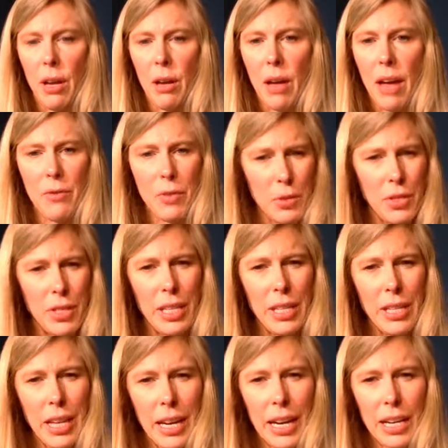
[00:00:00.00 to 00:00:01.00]
Have you seen
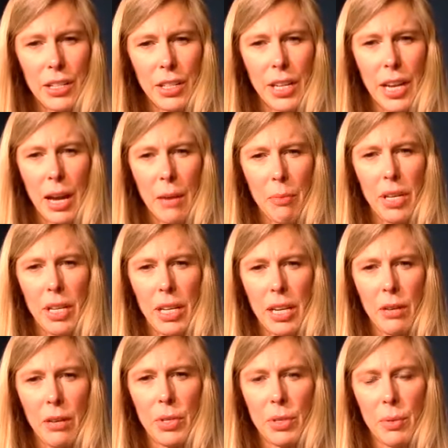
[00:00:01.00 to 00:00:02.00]
that actually happening
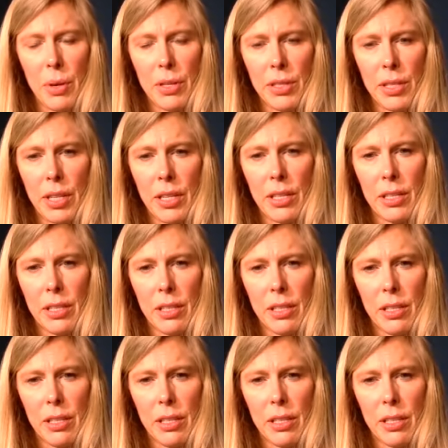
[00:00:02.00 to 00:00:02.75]
yet with small cells?